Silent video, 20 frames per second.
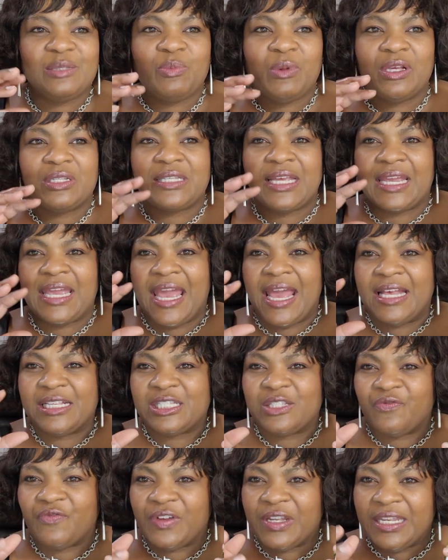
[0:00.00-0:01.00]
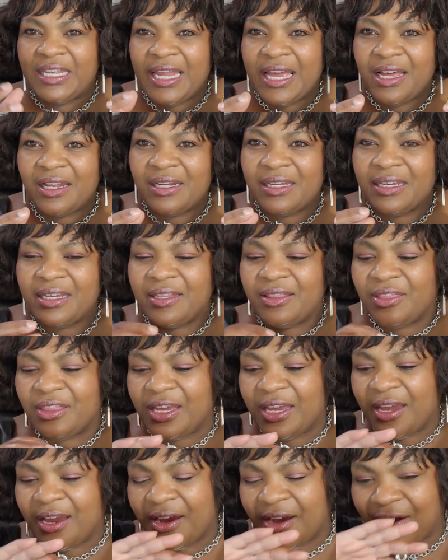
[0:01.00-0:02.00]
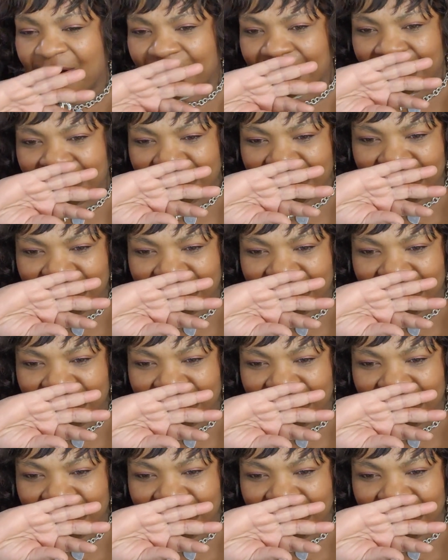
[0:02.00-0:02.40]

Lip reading: Smells like it has some vanilla in there.